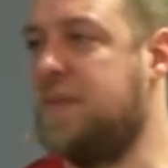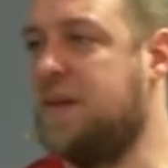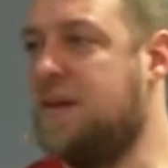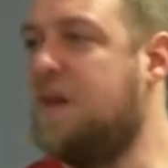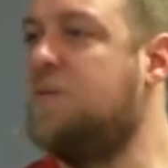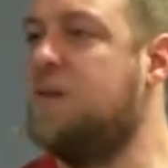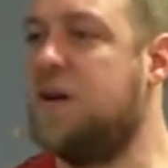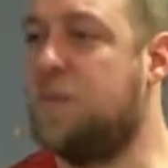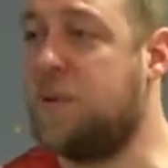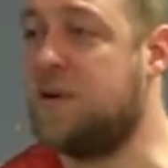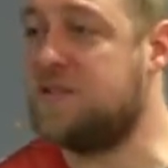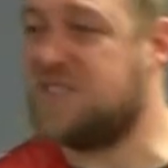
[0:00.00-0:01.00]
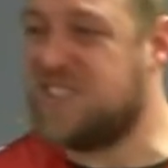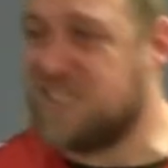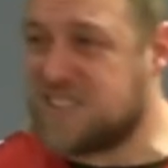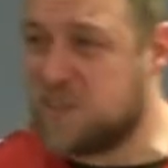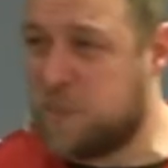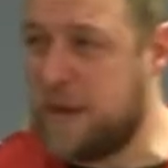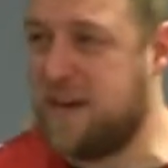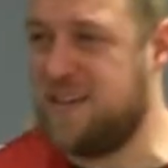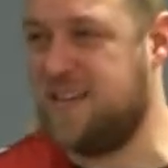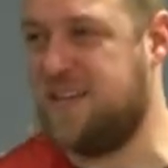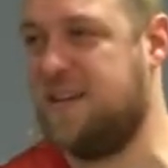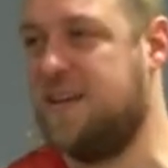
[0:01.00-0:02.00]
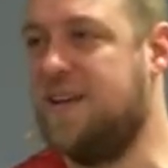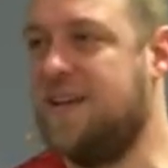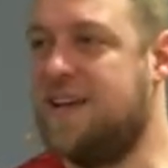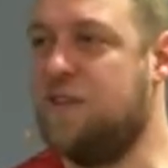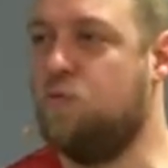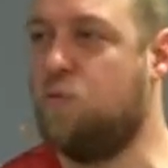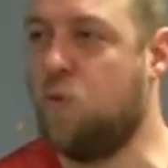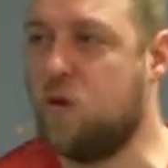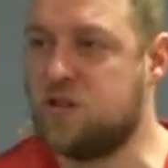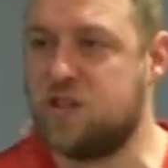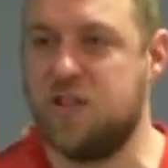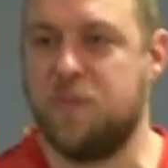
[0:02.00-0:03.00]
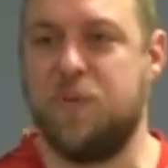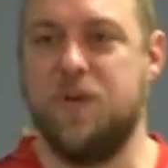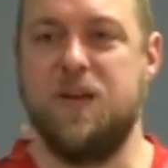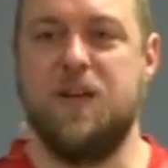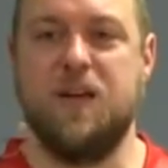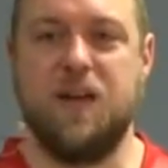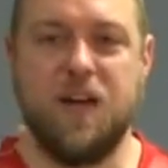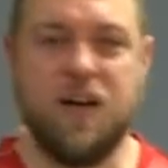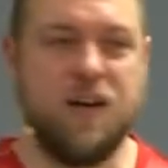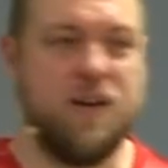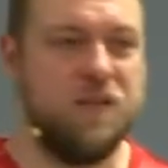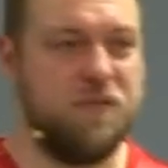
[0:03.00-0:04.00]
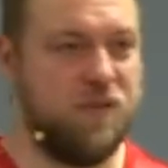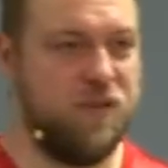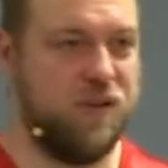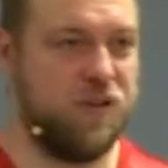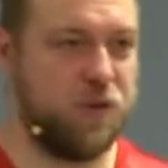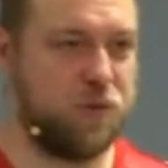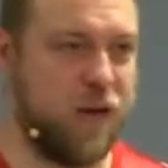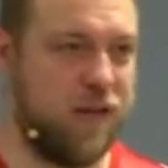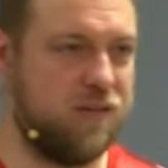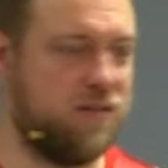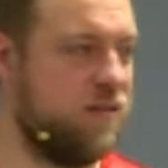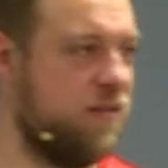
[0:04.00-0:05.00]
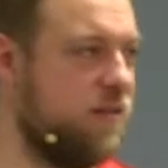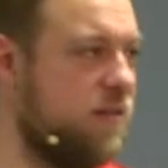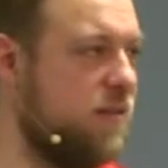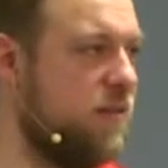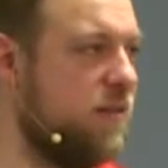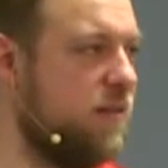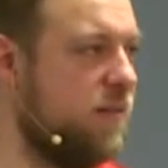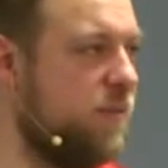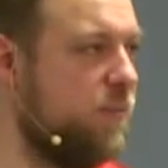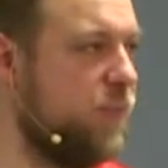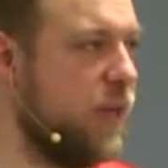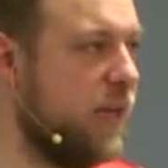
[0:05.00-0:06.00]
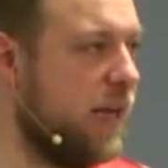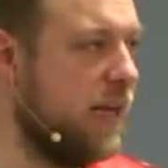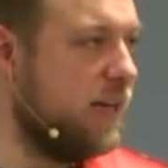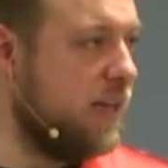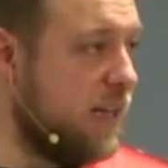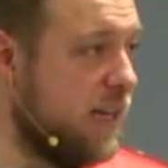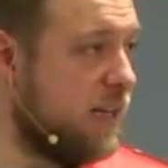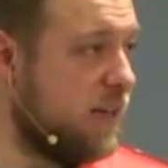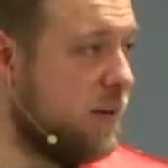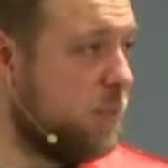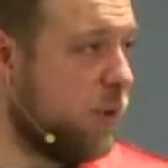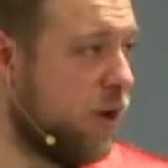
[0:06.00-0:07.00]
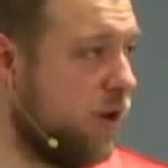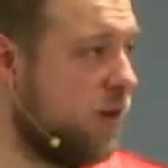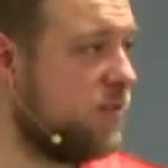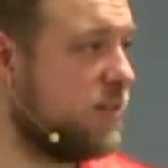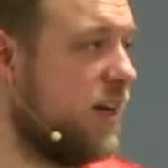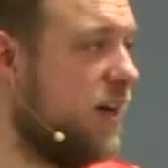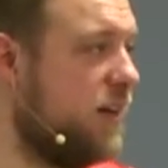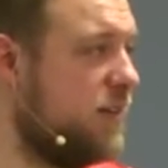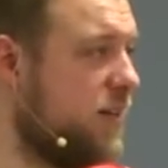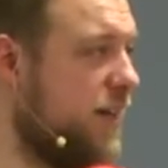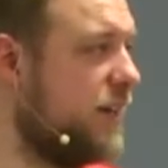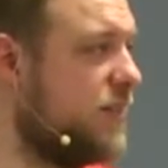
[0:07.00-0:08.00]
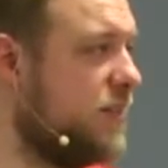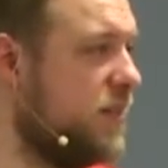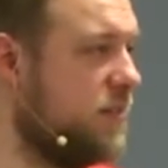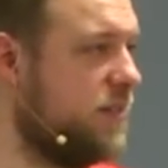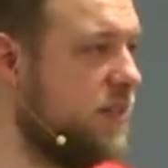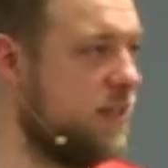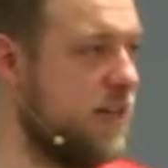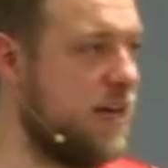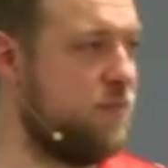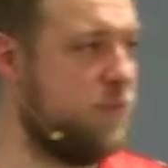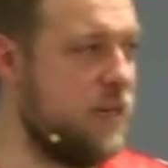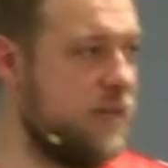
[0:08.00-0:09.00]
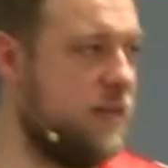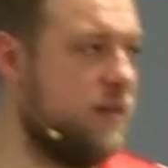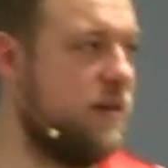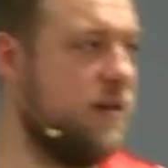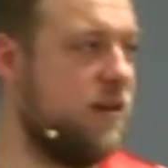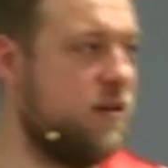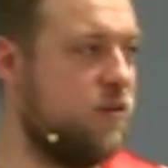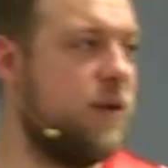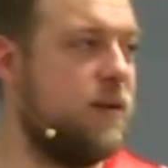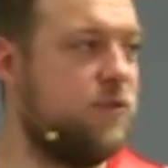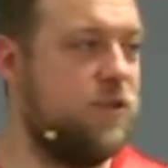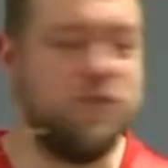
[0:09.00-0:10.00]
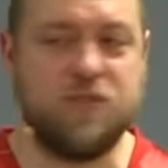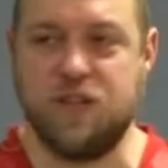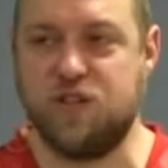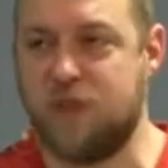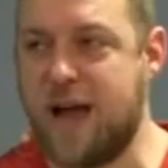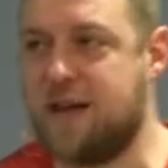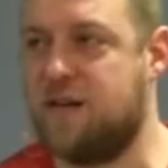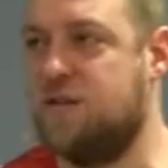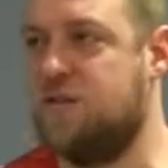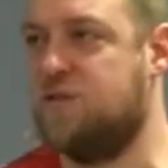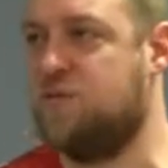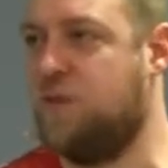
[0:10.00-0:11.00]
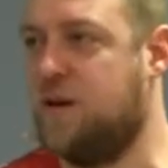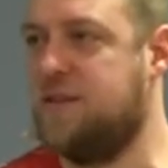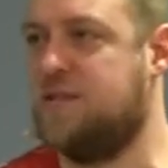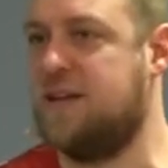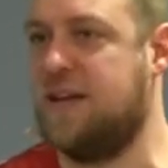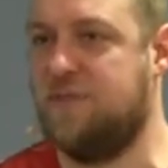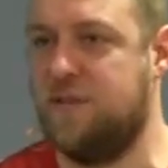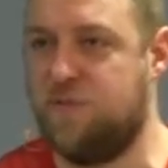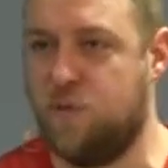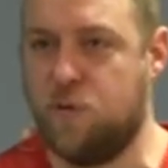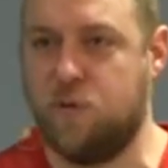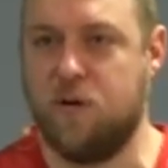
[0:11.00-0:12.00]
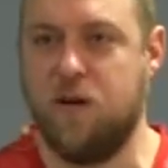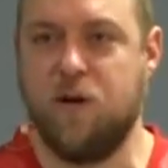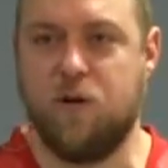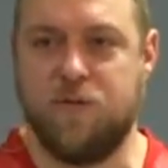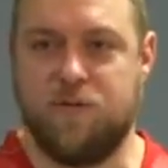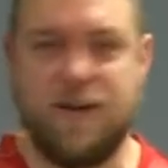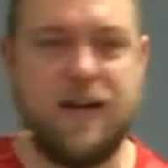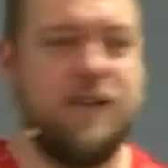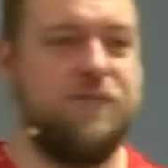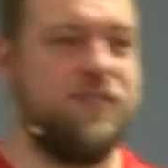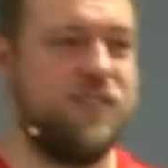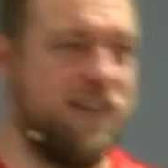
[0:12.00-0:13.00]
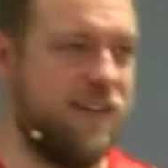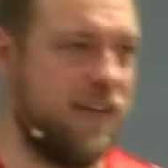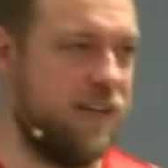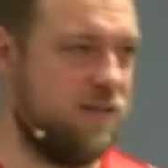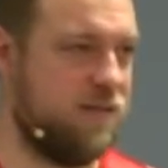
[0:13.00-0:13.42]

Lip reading: we are participating in worship of Christ. And in Paul's context, this did not mean grape juice and crackers once every 4 or 5 Sundays.